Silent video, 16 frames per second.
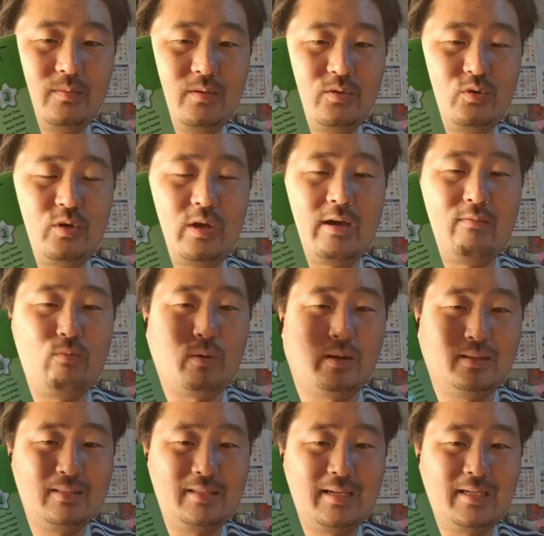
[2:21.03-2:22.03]
So you have
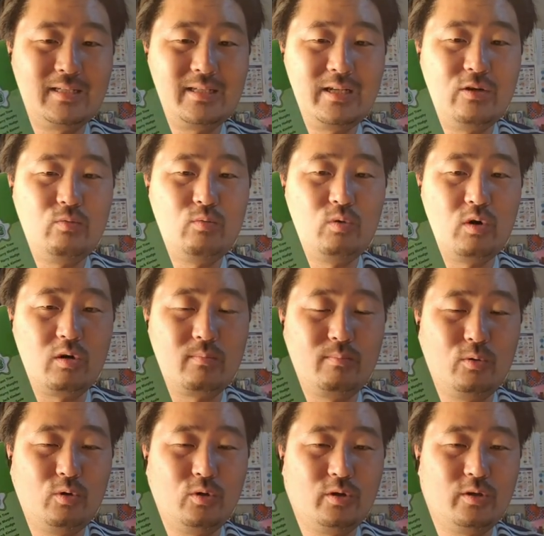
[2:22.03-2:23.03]
one text in the
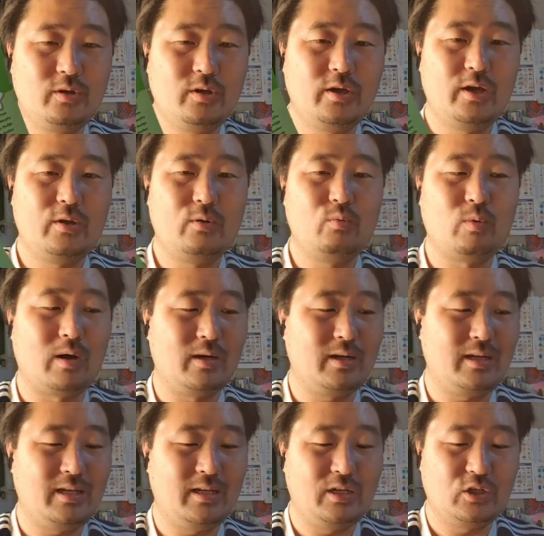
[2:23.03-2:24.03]
workbook and one
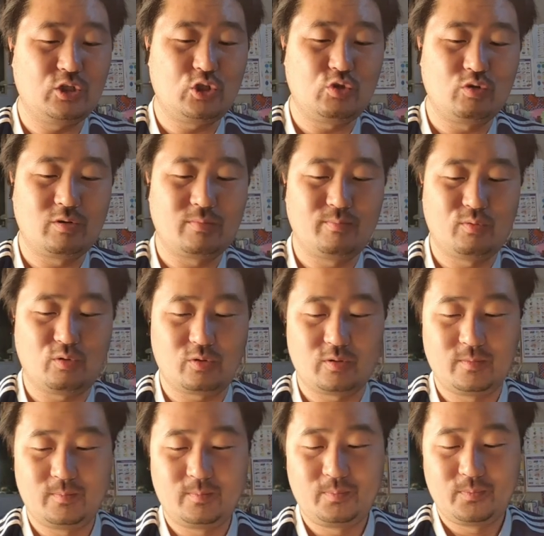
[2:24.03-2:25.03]
in the student book.
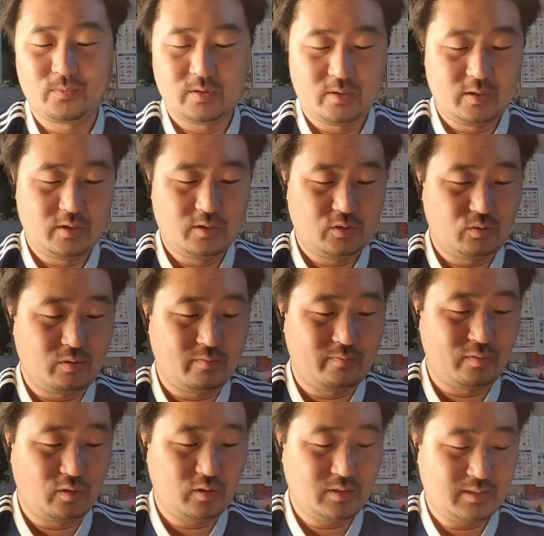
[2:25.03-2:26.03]
So the
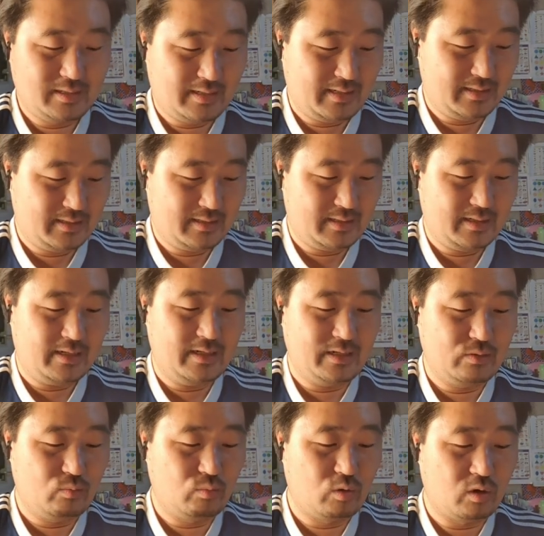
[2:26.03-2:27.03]
first text in
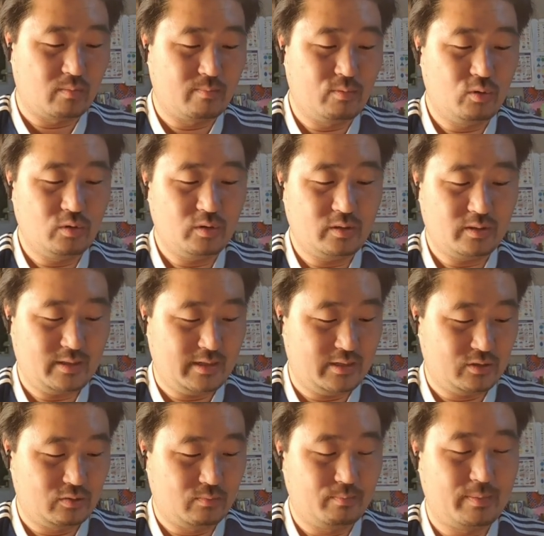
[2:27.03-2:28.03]
the workbook
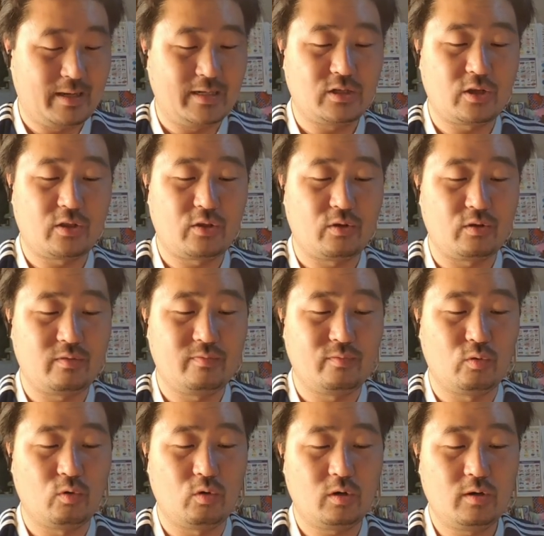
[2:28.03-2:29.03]
is on page
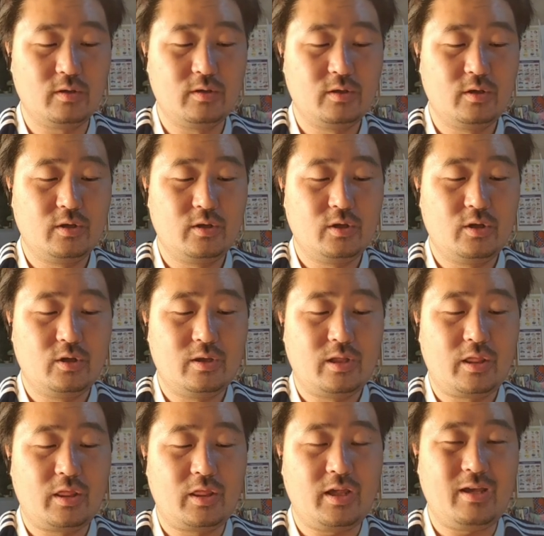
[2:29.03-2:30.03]
34,
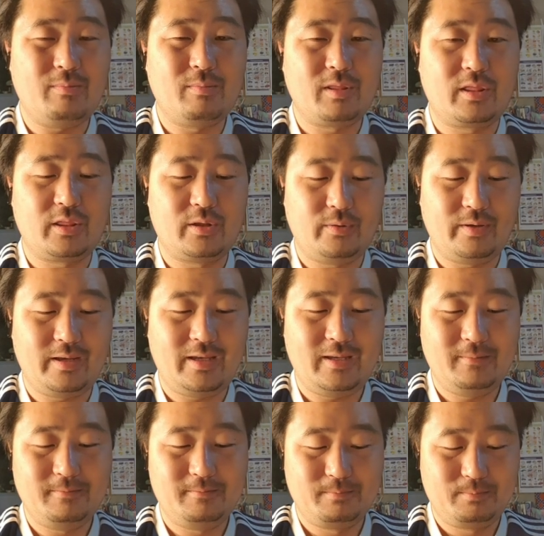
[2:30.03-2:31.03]
theme 3,
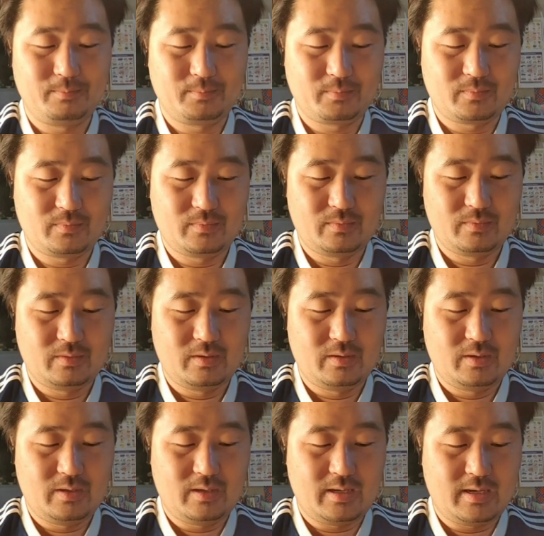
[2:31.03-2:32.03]

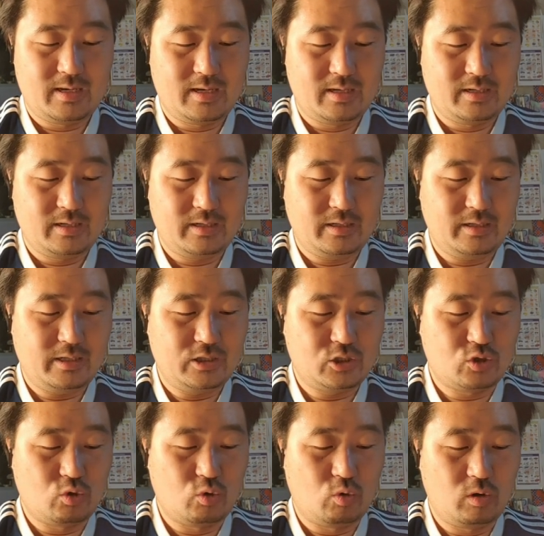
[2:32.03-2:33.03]
and it's
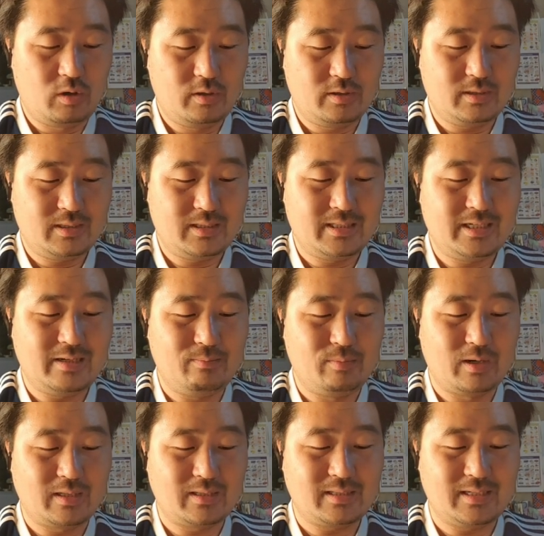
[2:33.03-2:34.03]
called
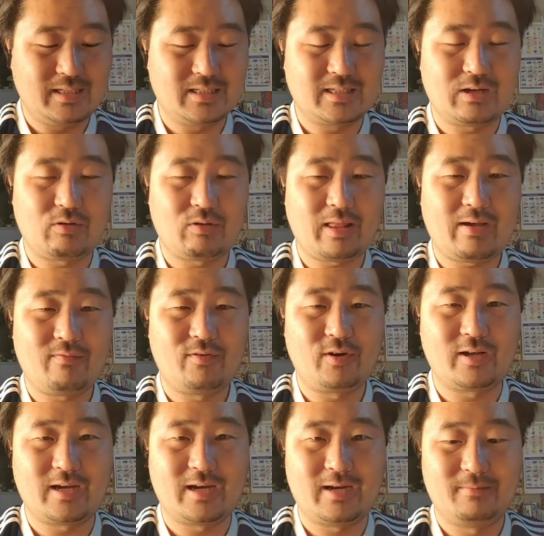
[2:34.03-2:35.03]
Zebras in South
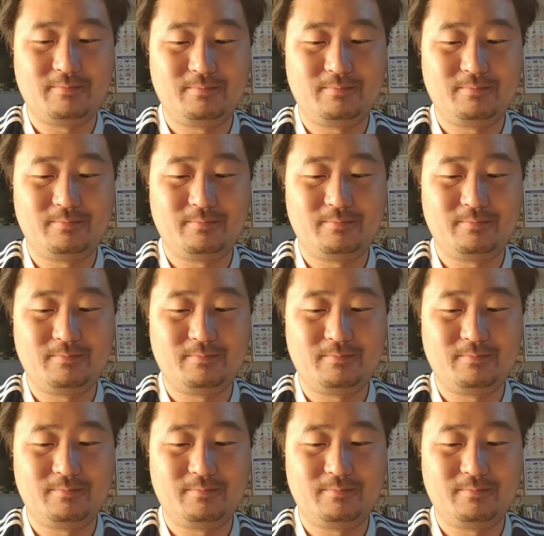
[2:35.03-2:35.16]
Africa.